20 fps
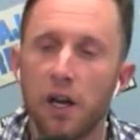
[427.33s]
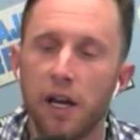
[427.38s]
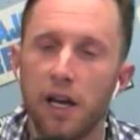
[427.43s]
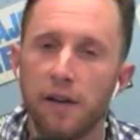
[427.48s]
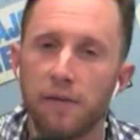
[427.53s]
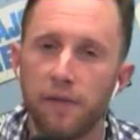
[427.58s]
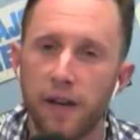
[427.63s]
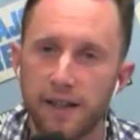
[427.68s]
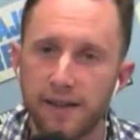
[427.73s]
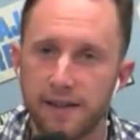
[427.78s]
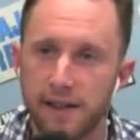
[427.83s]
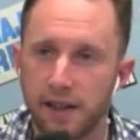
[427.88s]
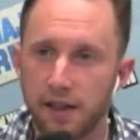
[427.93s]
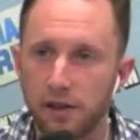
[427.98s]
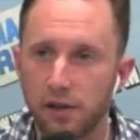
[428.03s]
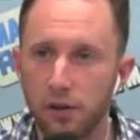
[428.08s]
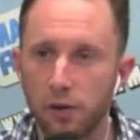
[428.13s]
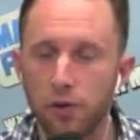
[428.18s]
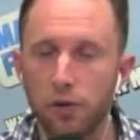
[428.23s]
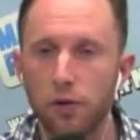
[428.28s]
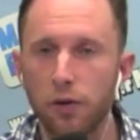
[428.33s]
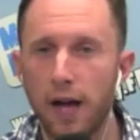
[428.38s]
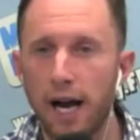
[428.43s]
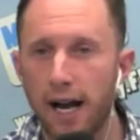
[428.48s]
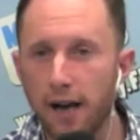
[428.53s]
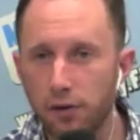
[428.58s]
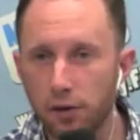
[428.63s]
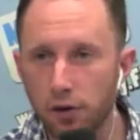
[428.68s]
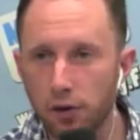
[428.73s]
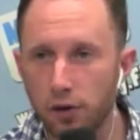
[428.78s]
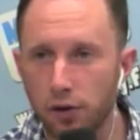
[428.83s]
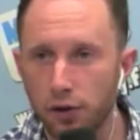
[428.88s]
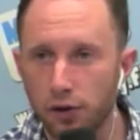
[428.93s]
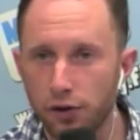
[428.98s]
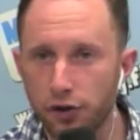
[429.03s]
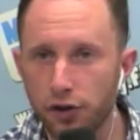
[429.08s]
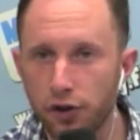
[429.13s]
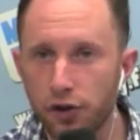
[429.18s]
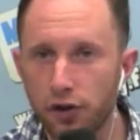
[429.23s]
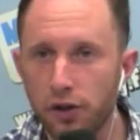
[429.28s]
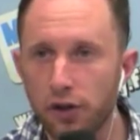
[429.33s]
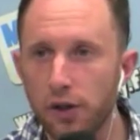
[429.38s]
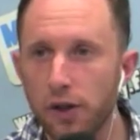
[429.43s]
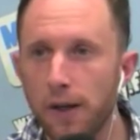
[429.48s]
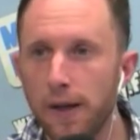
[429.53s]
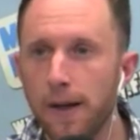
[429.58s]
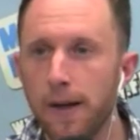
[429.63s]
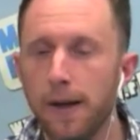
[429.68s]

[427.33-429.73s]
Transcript: investing in local agriculture,